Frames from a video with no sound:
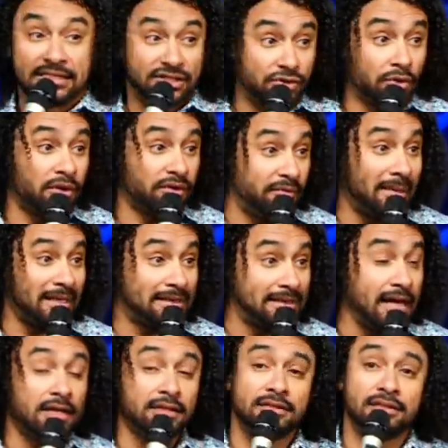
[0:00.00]
It's a story from my
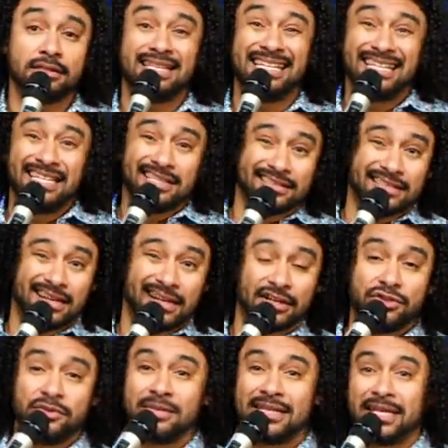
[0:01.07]
childhood.
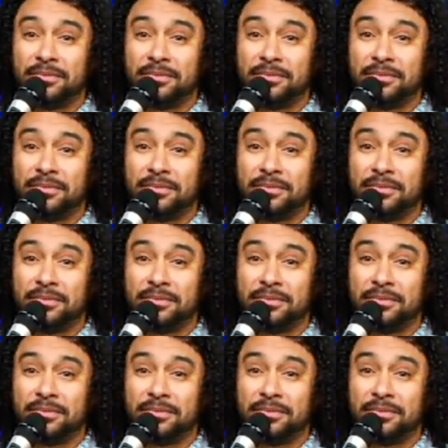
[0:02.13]
Are you an